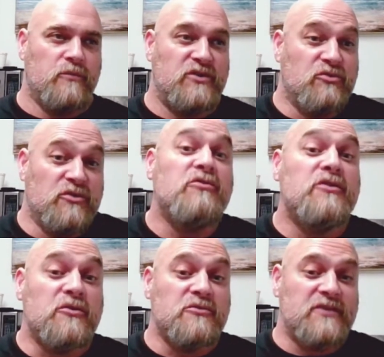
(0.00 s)
do you
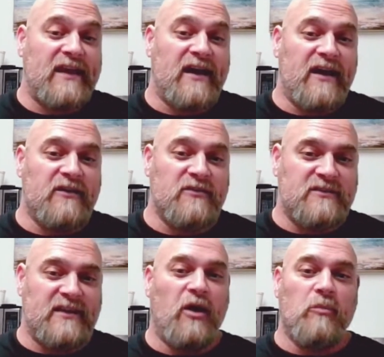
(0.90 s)
use AI
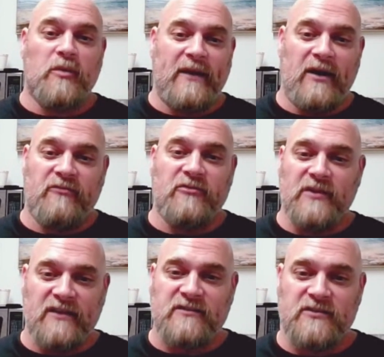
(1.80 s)
to help prepare for
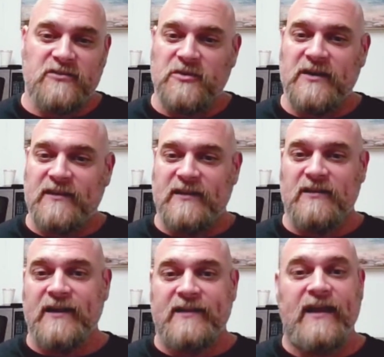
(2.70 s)
lessons or anything
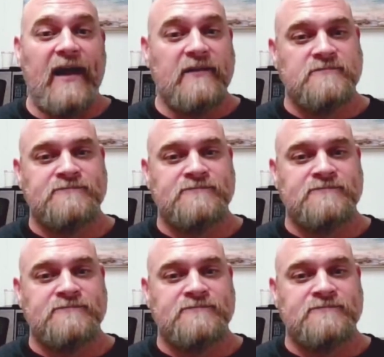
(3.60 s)
like that?